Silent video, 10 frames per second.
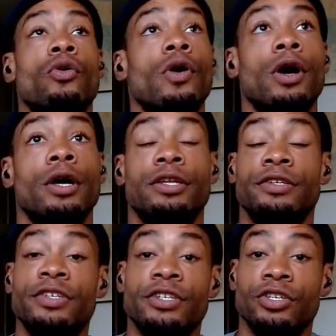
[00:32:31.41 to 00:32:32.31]
decision
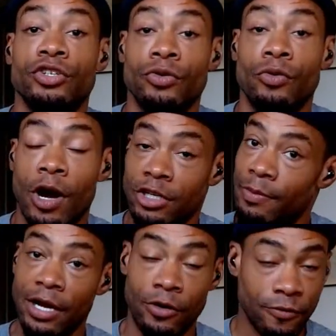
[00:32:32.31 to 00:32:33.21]
to watch my
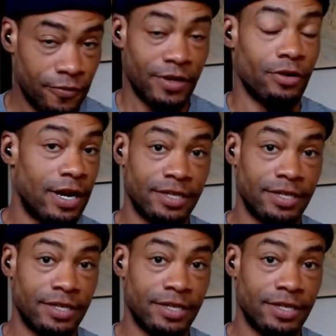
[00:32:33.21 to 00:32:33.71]
goofy, crazy,